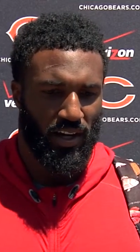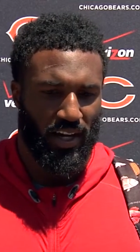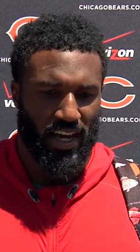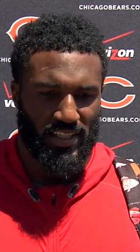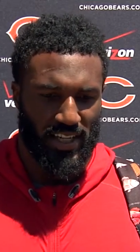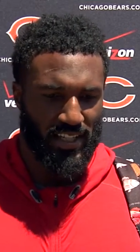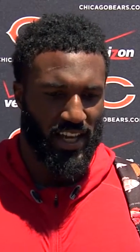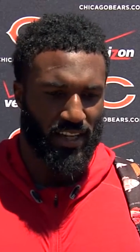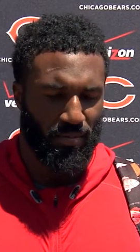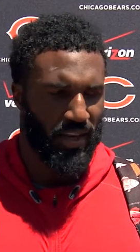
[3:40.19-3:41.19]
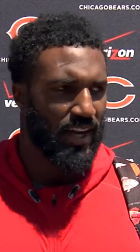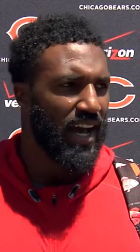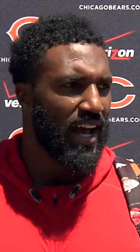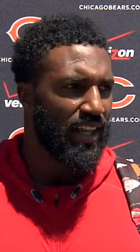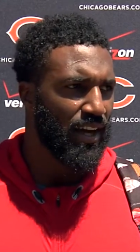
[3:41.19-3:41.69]
guys like that to play at a
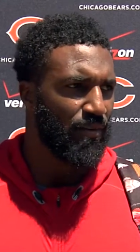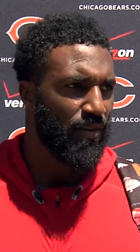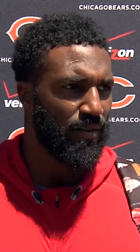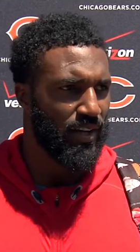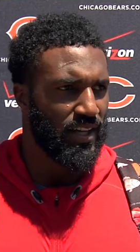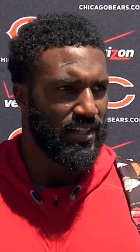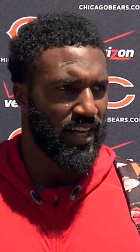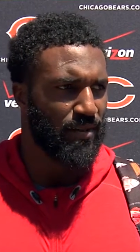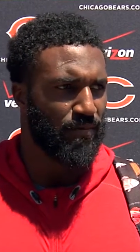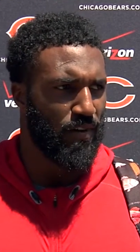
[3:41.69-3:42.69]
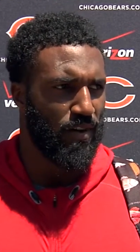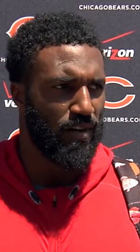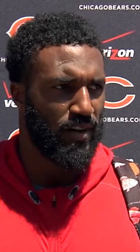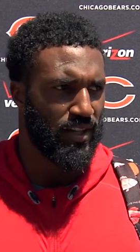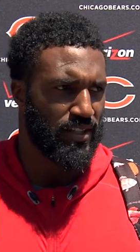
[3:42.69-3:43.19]
high level and take them
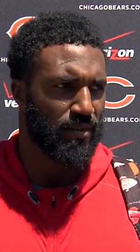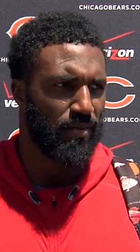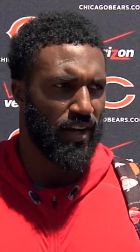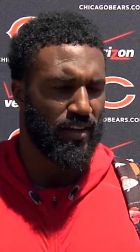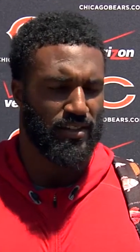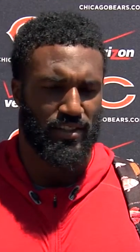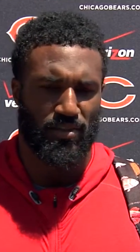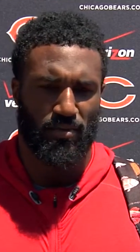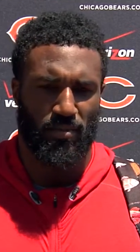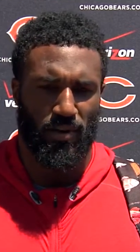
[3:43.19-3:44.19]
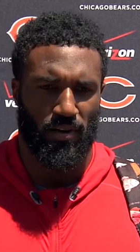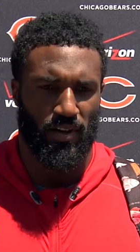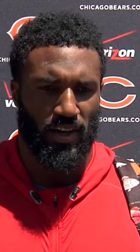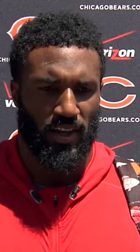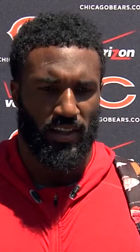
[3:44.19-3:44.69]
far into the playoffs and the Super Bowl,
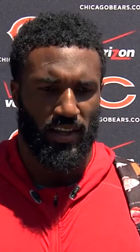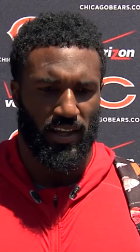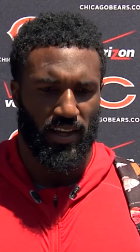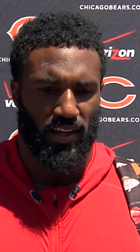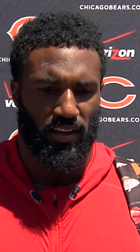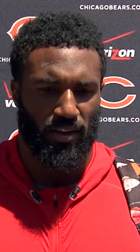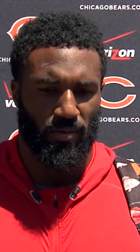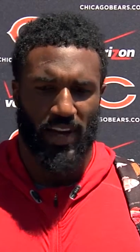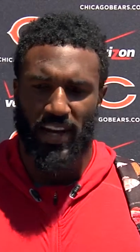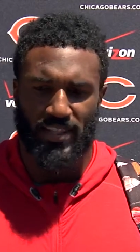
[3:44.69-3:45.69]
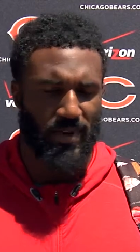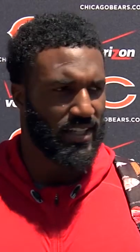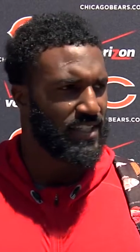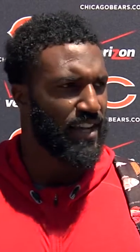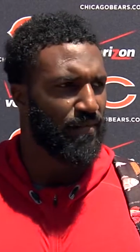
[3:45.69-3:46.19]
then we got to expect
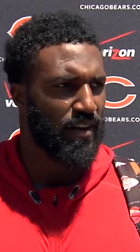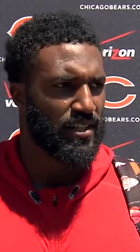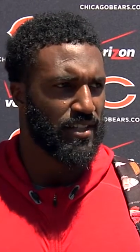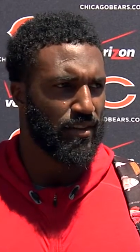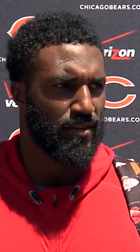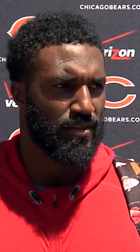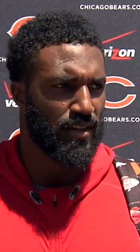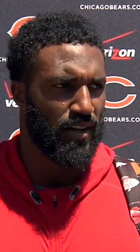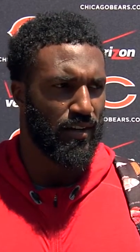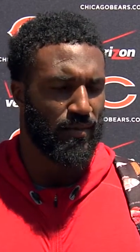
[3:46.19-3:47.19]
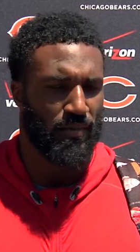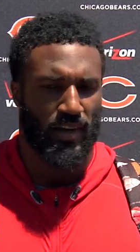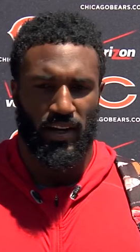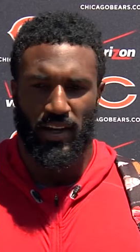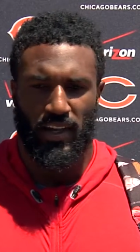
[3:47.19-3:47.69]
the same for ourselves.
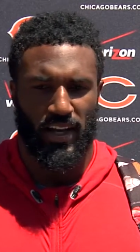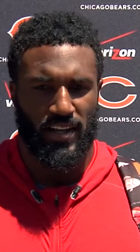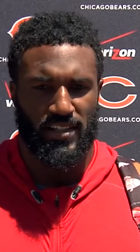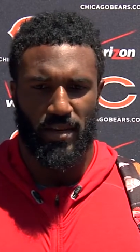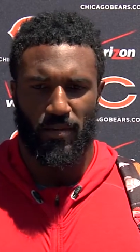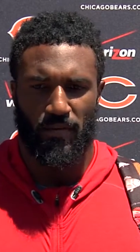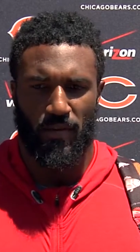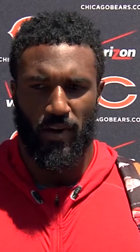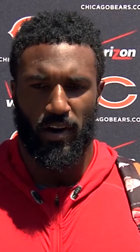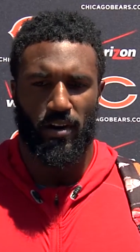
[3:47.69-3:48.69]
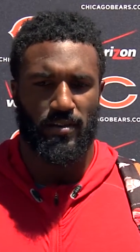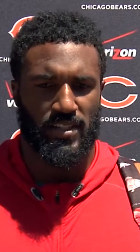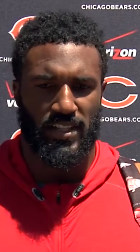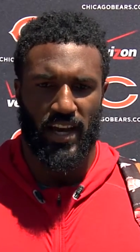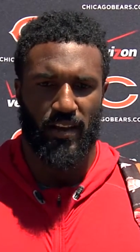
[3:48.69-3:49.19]
Like I said before, our coaching
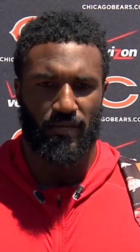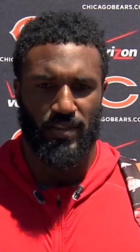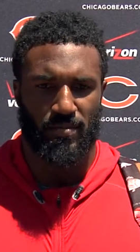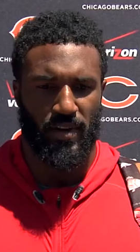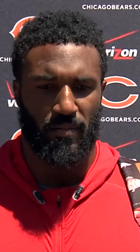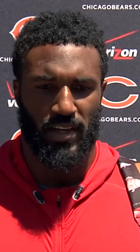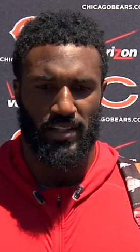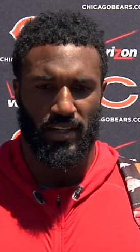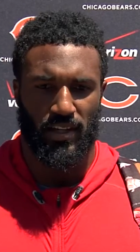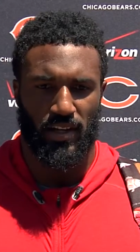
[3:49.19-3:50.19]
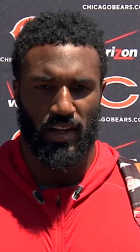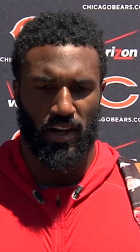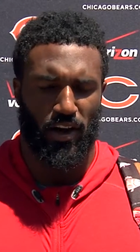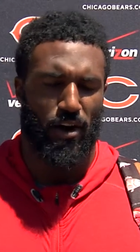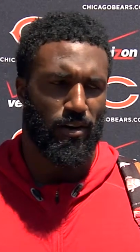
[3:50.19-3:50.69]
staff is pretty much an
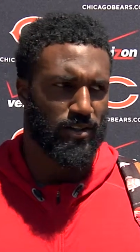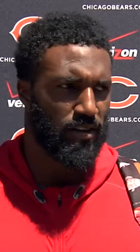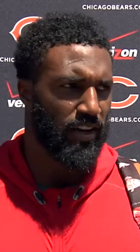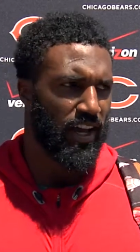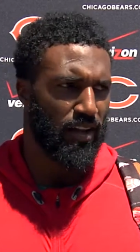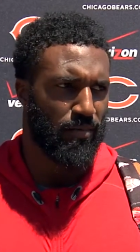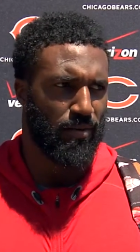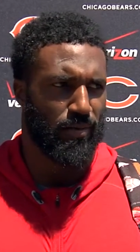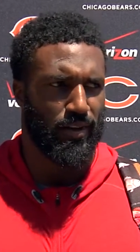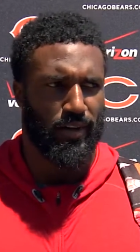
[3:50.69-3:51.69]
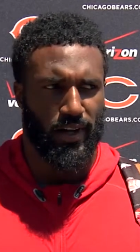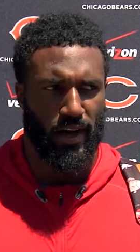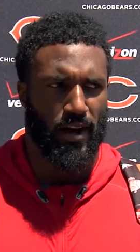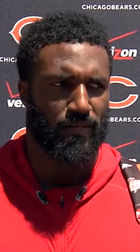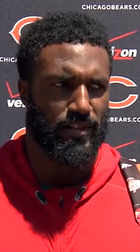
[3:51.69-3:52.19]
all-star caliber when you look at
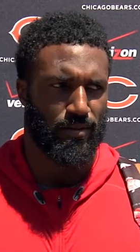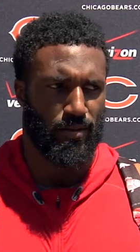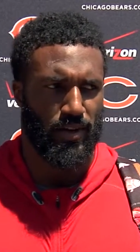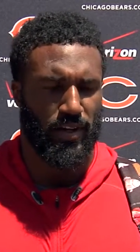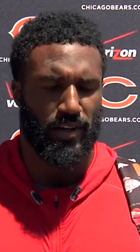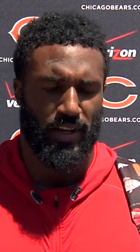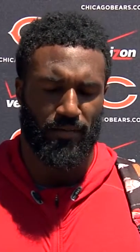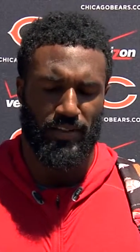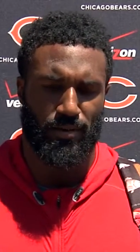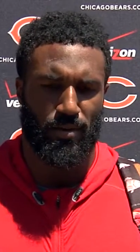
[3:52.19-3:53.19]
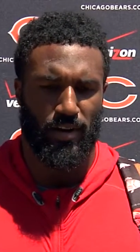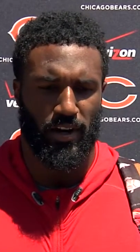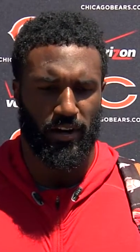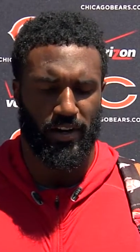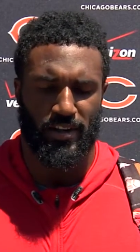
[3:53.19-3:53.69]
offensive coordinator, defensive
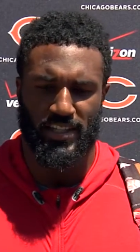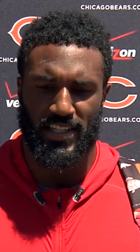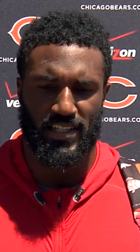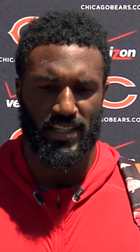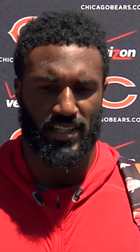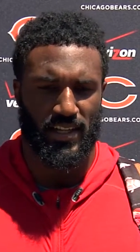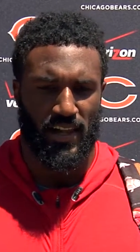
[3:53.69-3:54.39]
coordinator, and their assistants,